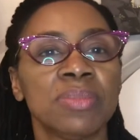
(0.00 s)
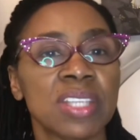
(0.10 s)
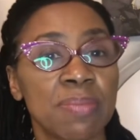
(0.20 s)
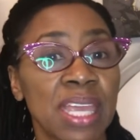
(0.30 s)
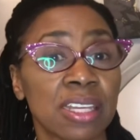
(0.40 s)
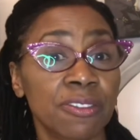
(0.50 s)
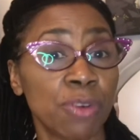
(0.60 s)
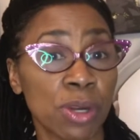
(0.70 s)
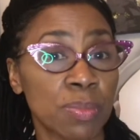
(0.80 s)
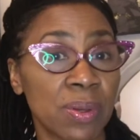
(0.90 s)
to make it
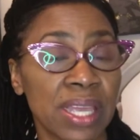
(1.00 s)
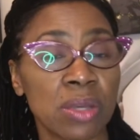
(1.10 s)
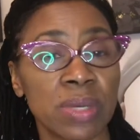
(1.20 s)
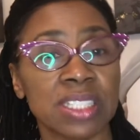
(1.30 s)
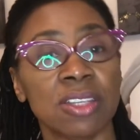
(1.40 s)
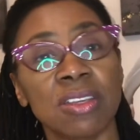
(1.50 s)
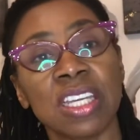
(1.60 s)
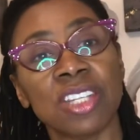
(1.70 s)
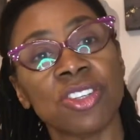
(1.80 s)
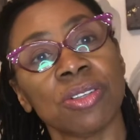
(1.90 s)
affordable and quick so you can
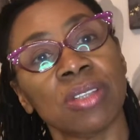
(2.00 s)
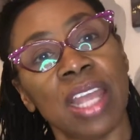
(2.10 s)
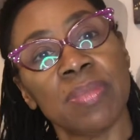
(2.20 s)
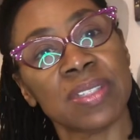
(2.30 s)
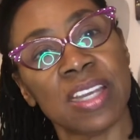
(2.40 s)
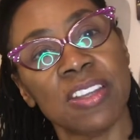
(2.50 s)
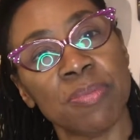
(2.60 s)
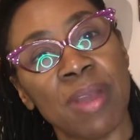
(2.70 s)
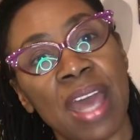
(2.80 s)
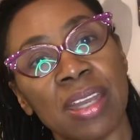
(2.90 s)
get your labels on your
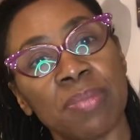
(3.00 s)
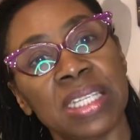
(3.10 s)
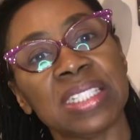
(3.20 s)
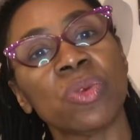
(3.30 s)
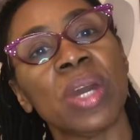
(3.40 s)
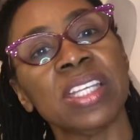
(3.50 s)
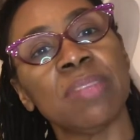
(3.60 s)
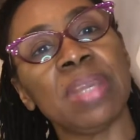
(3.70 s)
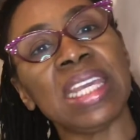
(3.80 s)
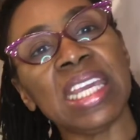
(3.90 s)
product. But it's going to
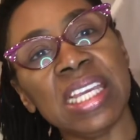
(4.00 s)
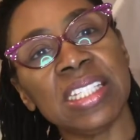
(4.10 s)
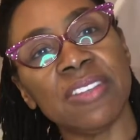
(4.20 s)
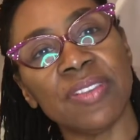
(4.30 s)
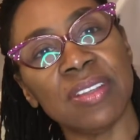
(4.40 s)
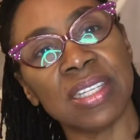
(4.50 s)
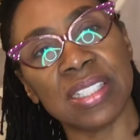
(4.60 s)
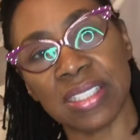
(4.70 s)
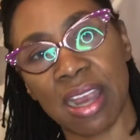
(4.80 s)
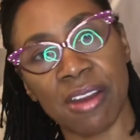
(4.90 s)
be easy for you to
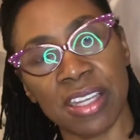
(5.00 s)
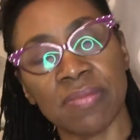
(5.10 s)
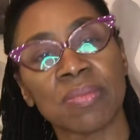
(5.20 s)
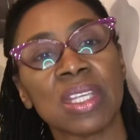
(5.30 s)
get started.